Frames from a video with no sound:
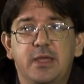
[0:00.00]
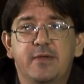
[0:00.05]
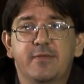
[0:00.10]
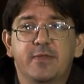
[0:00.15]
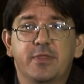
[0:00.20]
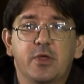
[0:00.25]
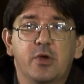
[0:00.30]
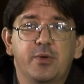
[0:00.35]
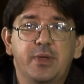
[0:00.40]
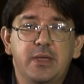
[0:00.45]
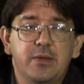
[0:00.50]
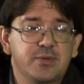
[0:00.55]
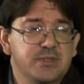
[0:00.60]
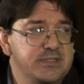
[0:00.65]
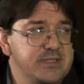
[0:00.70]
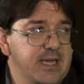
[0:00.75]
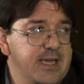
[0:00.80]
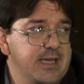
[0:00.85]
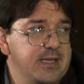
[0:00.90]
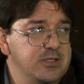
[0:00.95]
Even though he
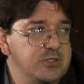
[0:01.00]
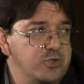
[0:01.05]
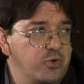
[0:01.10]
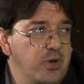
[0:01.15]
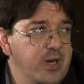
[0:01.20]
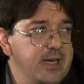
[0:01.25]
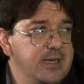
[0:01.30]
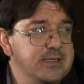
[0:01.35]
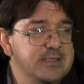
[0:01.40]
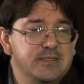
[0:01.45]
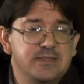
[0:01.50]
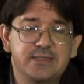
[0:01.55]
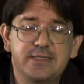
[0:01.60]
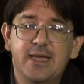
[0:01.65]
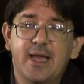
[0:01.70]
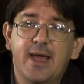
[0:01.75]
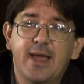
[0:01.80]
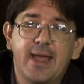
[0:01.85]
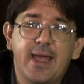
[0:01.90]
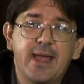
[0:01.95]
was a trained
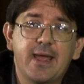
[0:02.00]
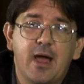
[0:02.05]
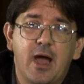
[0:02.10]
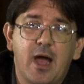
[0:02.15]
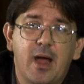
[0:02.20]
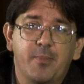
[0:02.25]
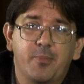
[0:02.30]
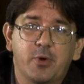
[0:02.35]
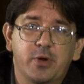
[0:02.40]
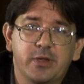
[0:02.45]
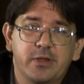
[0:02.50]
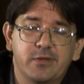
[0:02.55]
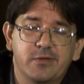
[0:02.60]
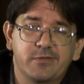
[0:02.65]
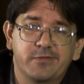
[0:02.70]
CIA operative.